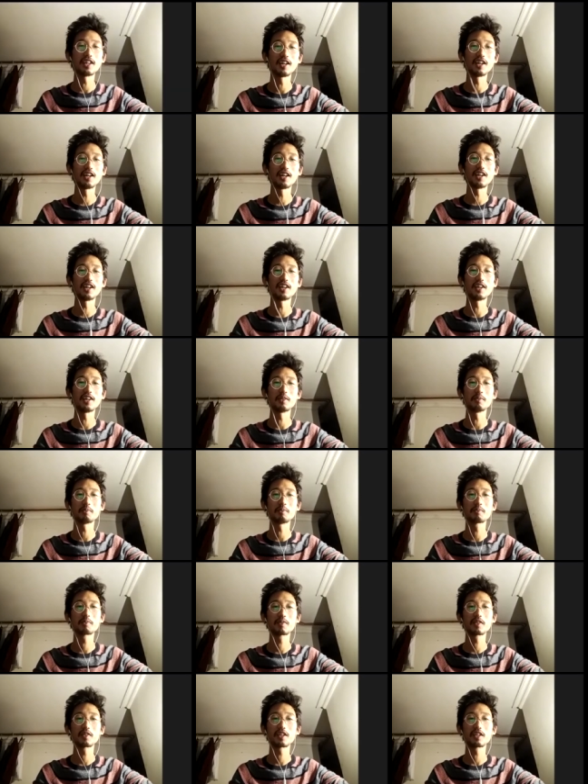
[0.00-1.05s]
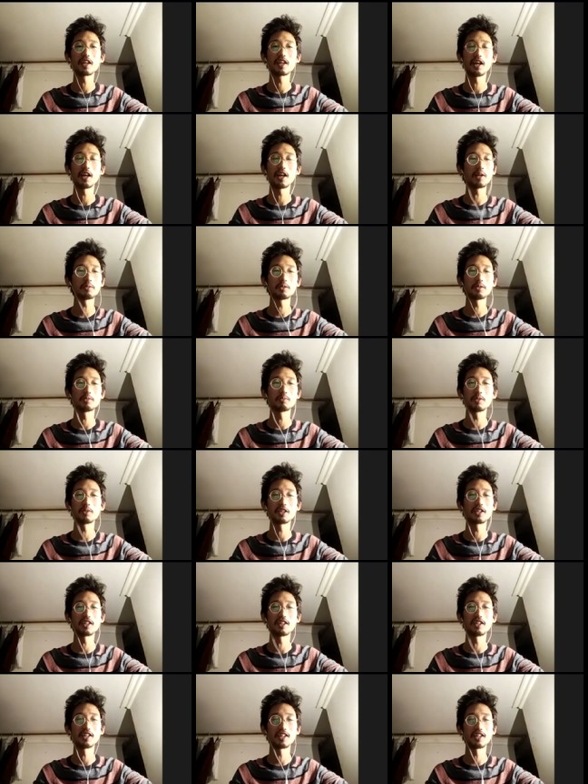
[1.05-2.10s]
Um, I haven't
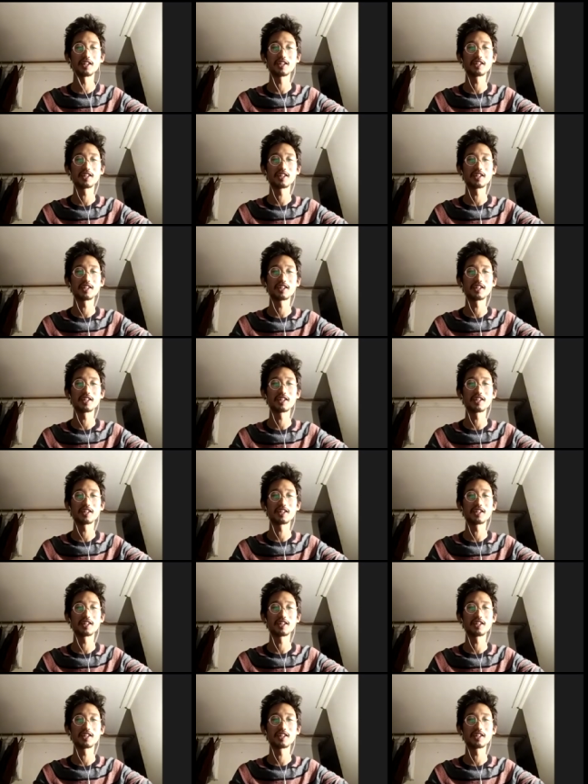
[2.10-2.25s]
been there.